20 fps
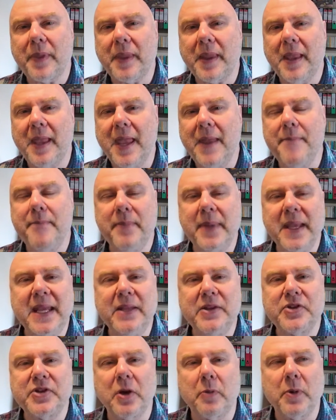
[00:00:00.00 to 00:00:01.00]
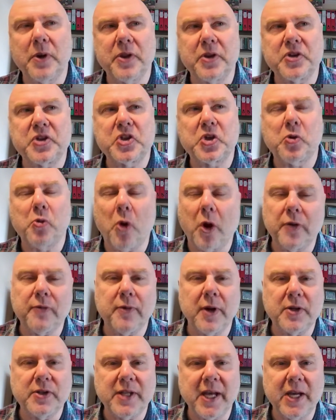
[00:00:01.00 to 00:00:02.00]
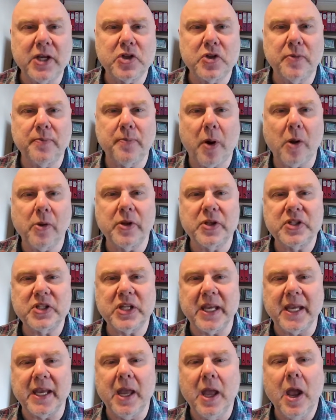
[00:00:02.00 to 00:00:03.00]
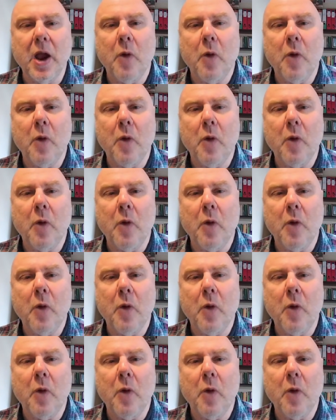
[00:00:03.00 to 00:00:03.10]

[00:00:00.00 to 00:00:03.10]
it means that with a squad rotation policy,